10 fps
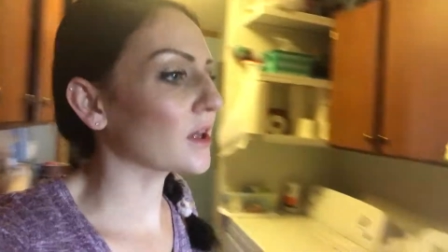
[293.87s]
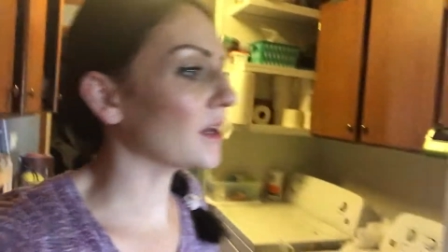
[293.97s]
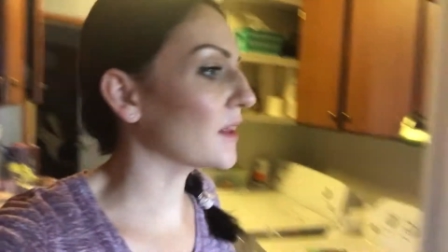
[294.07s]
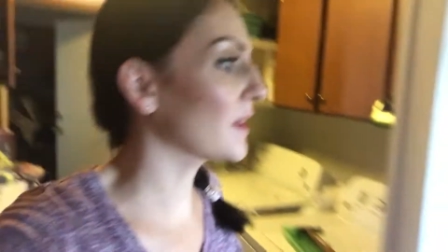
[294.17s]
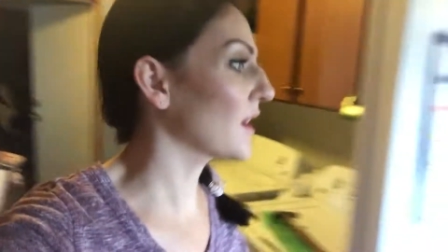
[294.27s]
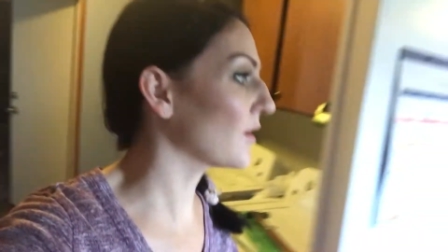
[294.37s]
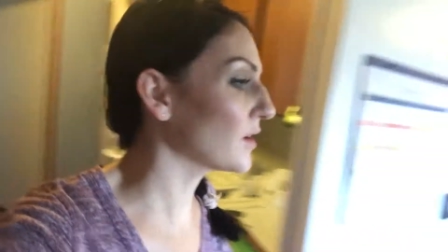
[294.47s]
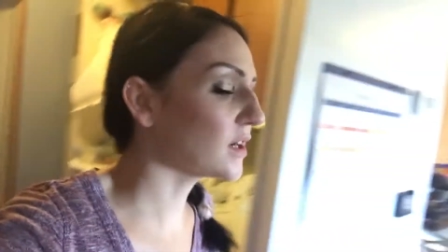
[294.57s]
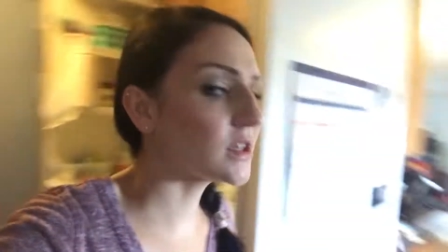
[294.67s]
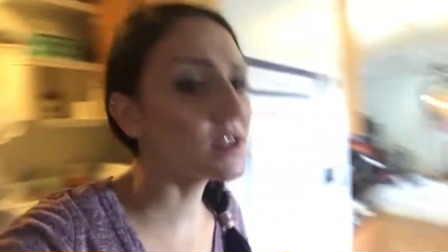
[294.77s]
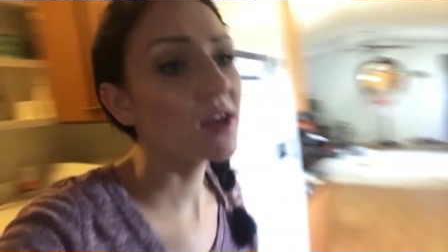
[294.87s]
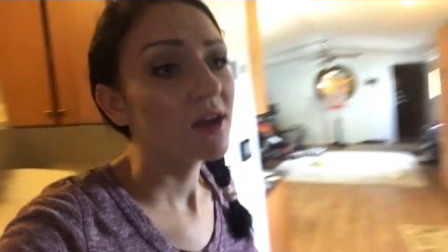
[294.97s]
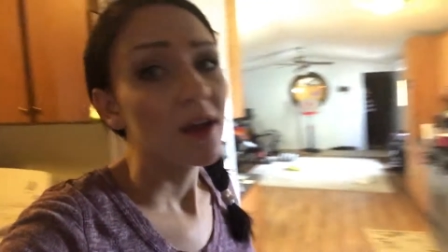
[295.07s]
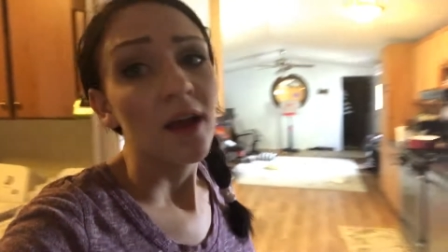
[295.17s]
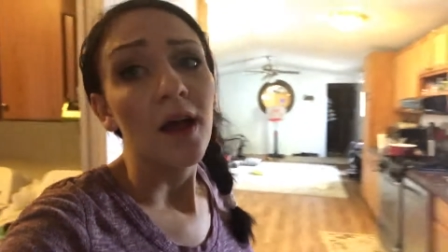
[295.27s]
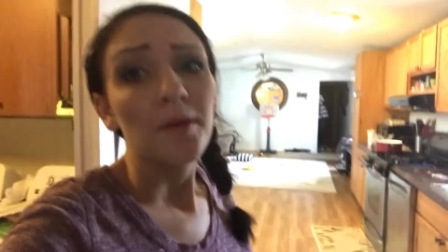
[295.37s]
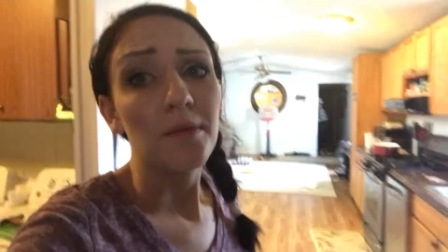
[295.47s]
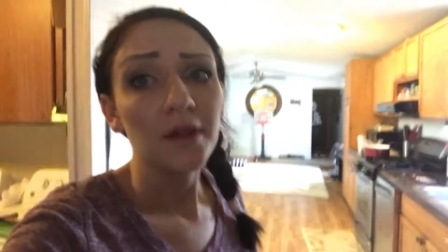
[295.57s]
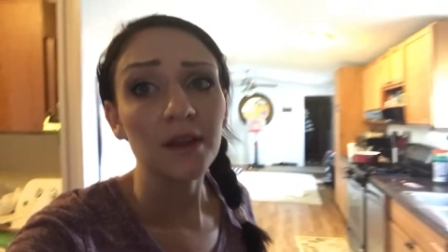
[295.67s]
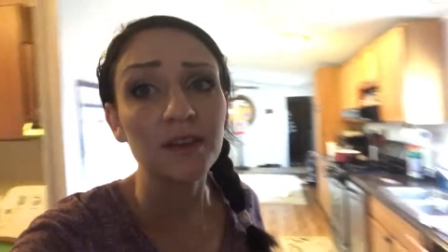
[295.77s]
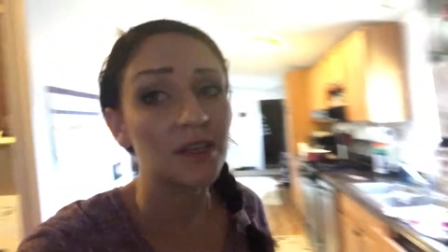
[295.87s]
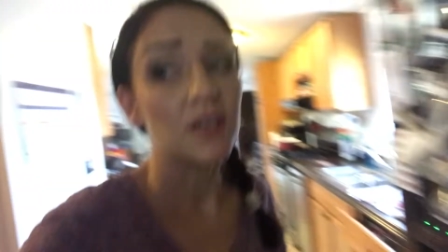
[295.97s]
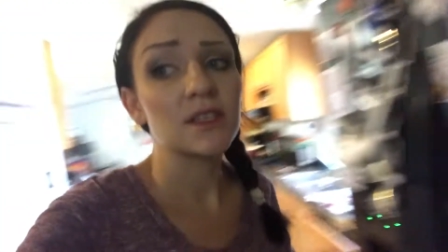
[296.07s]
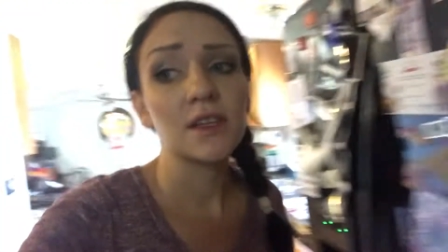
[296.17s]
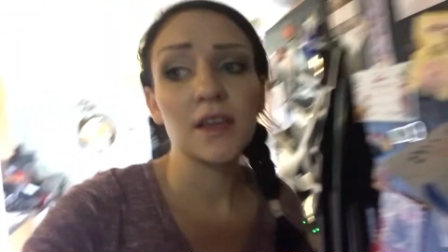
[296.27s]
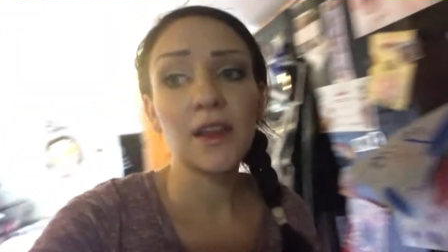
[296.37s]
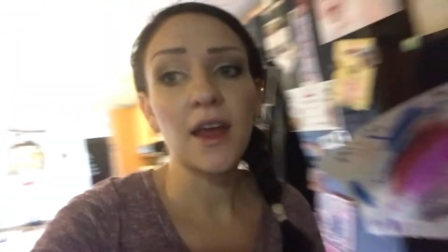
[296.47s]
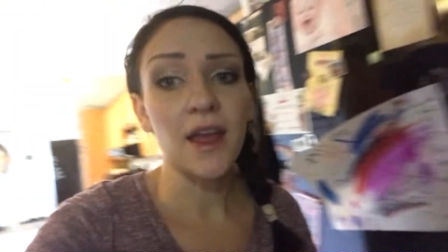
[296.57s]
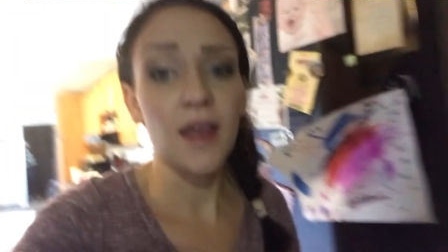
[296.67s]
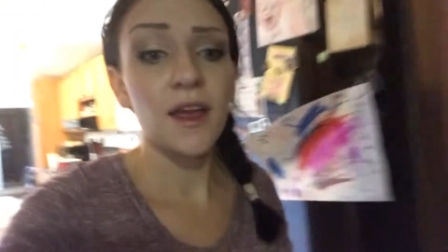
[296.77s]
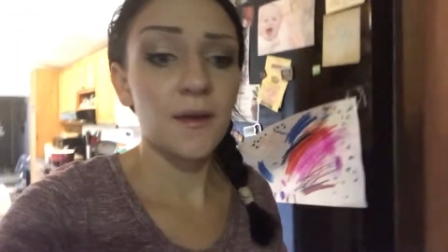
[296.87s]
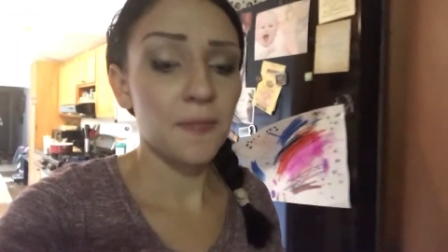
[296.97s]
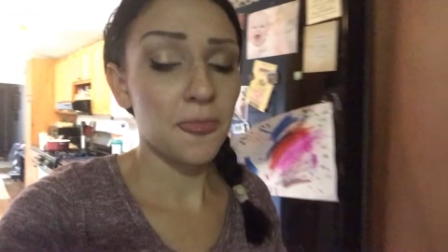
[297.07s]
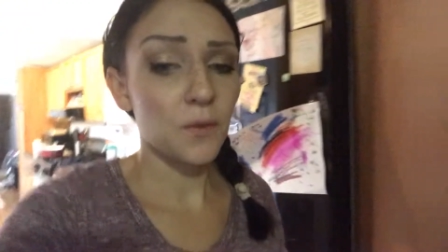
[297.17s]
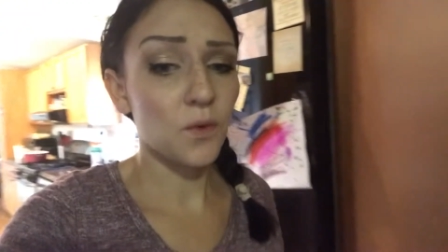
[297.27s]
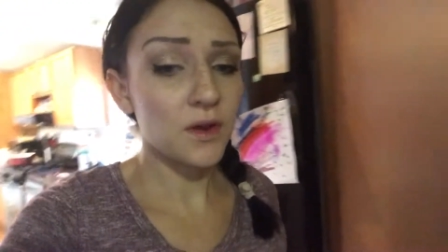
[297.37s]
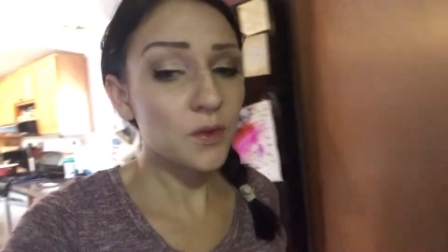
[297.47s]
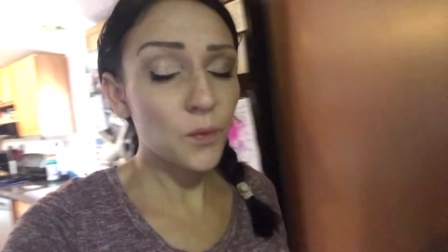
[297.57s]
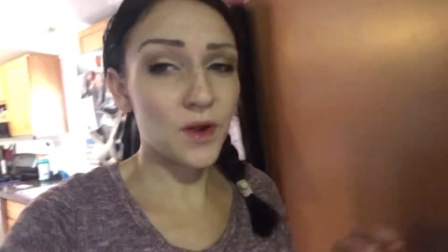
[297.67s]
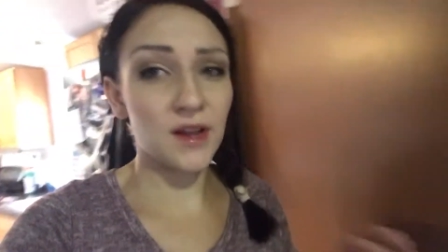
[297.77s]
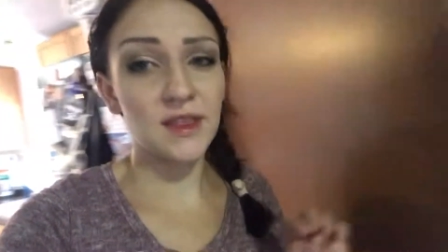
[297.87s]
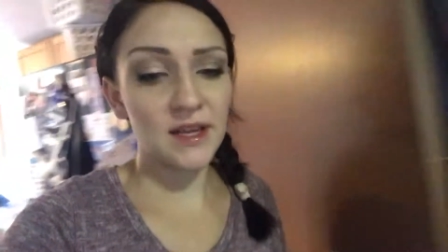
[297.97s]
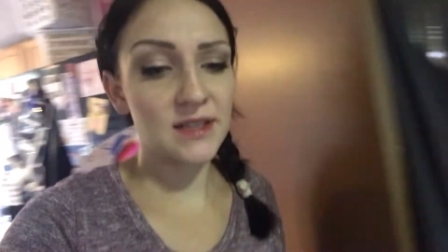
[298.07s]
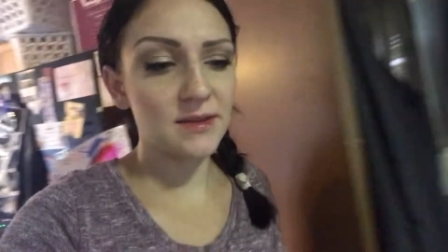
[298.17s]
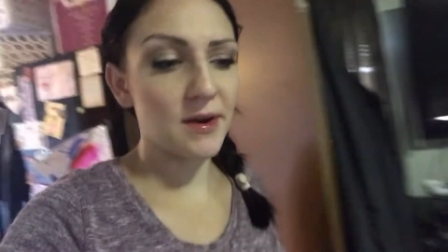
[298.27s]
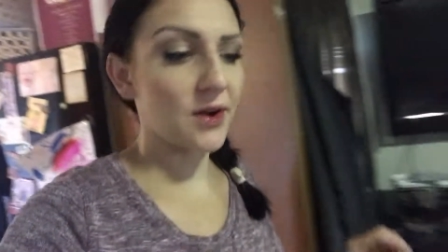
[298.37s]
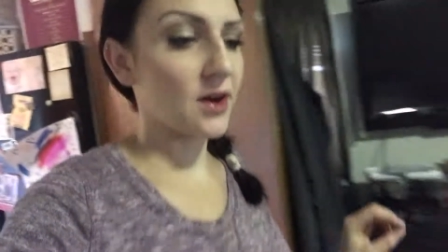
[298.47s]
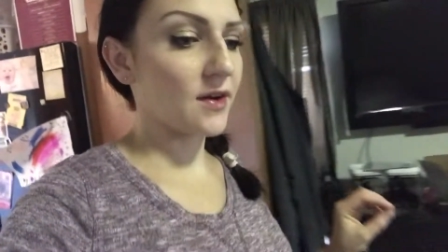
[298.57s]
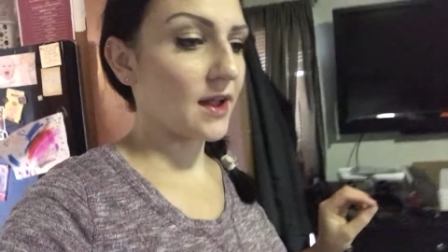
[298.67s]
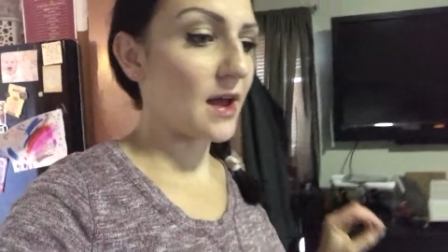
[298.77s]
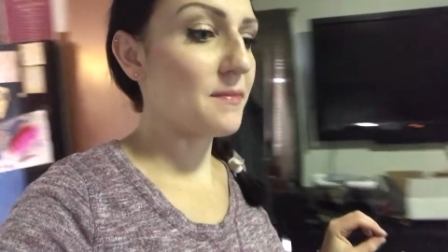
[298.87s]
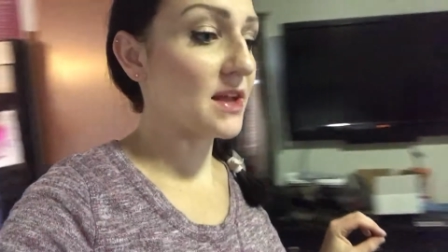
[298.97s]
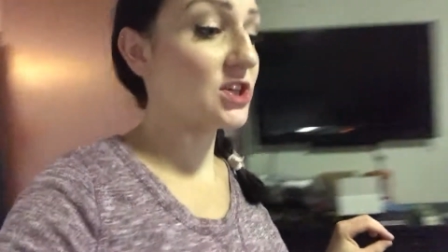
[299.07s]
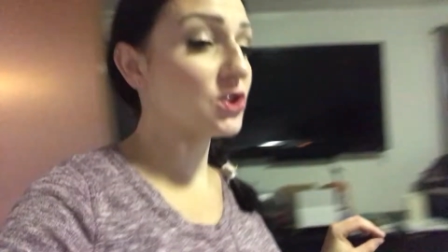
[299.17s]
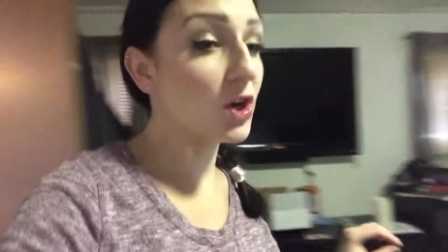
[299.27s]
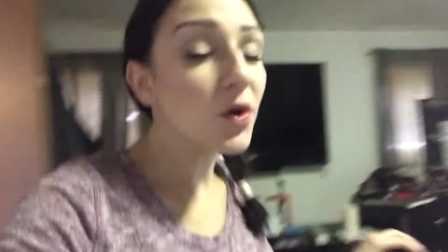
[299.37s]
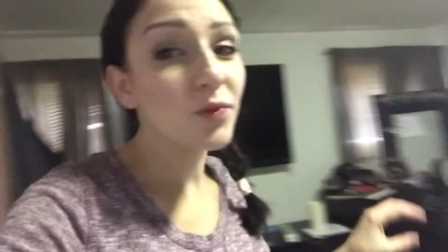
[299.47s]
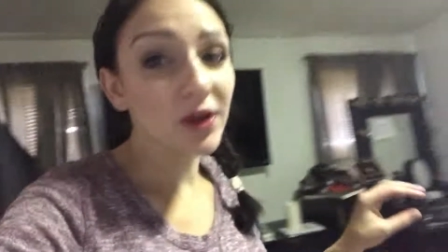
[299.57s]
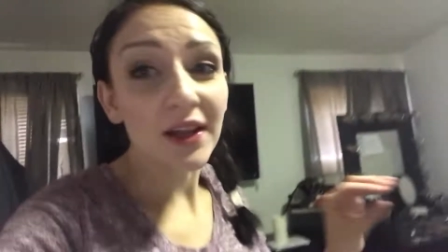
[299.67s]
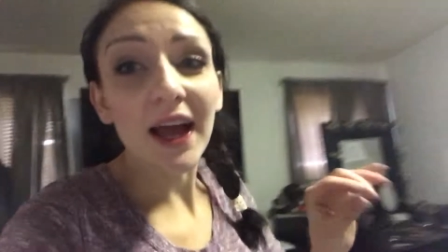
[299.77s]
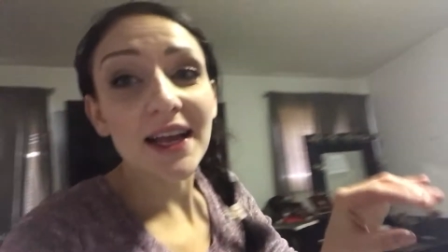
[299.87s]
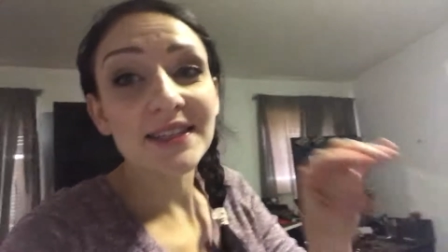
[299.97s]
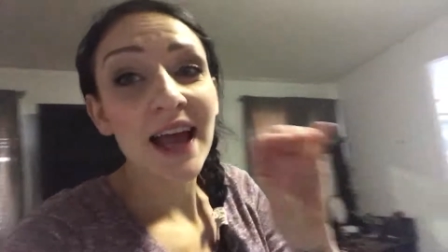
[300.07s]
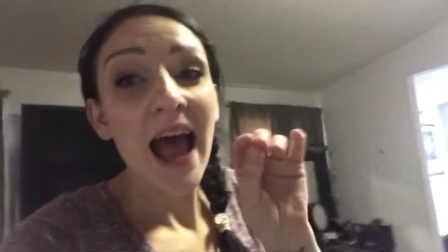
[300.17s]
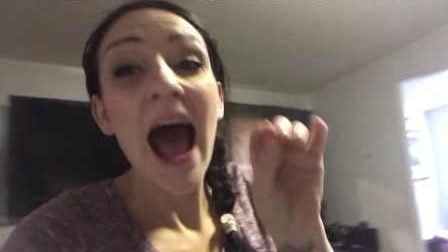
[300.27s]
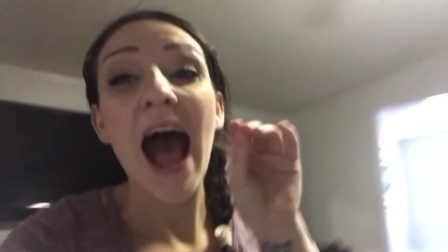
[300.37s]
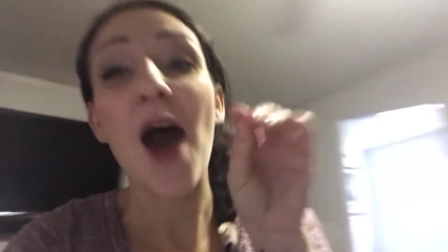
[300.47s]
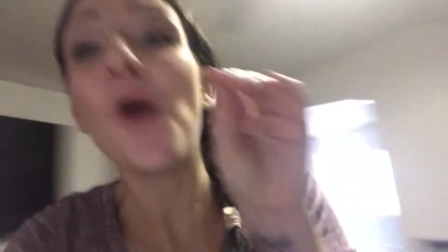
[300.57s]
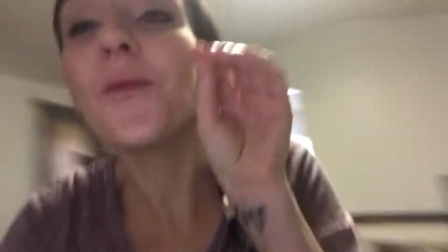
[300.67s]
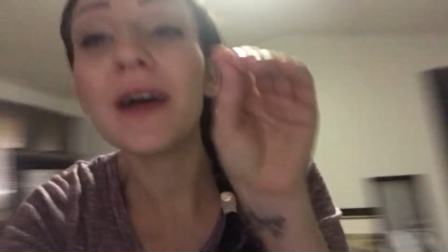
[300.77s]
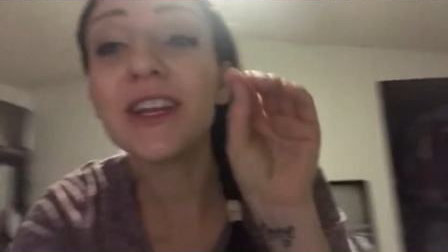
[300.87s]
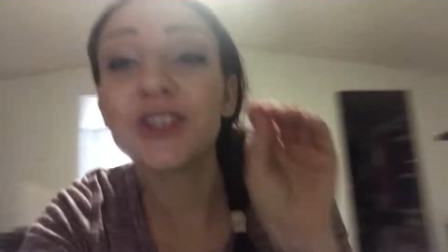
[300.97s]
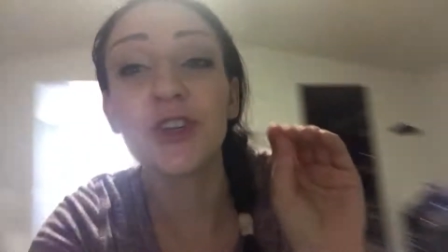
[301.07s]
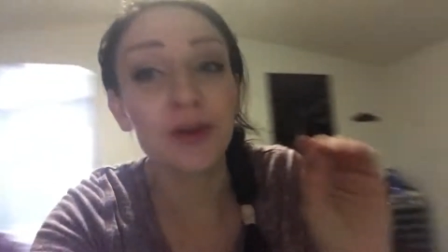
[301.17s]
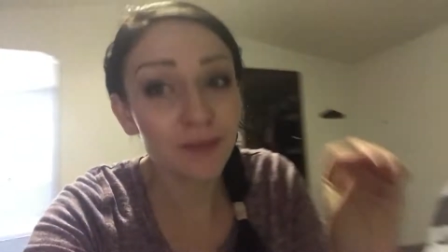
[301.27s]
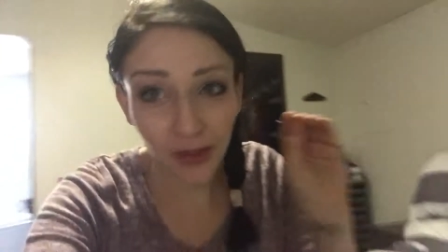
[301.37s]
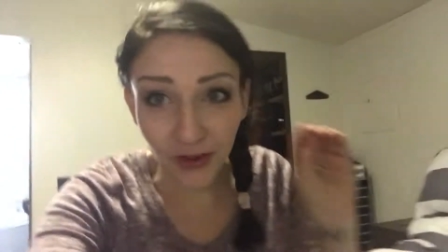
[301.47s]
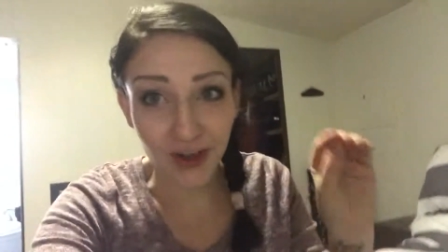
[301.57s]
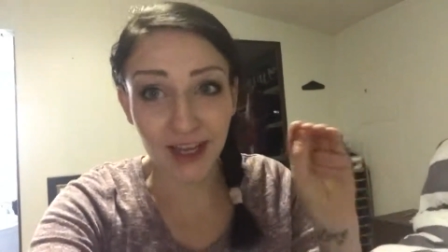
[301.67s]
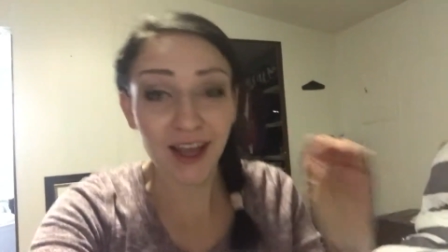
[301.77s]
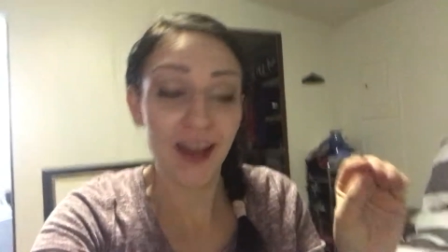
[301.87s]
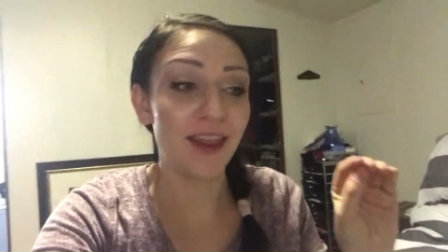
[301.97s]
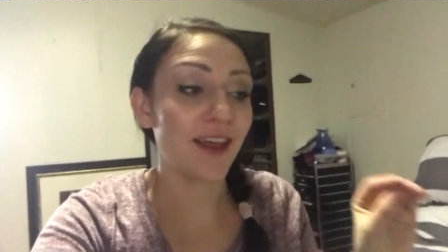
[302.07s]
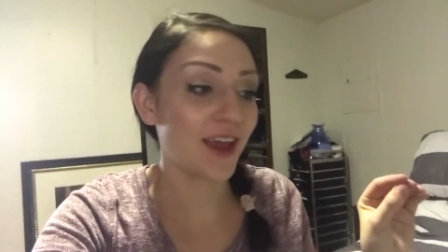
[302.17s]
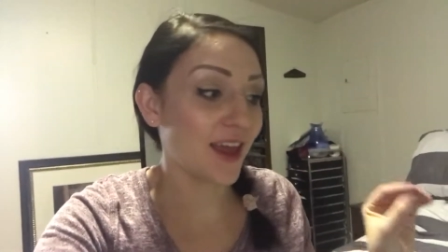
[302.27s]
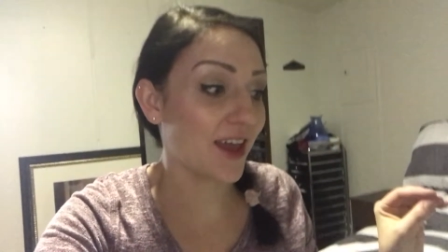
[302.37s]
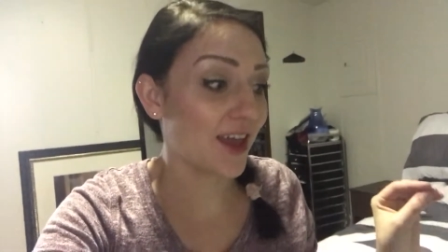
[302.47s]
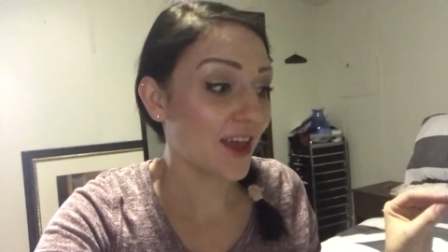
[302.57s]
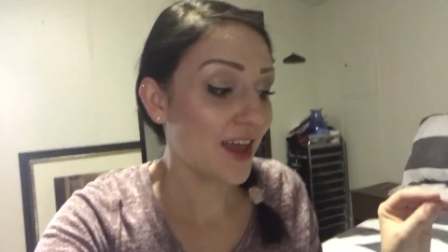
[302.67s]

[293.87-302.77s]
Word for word: cleaning the counters but seriously like one of the weird things about growing up is you don't realize how much your mother did like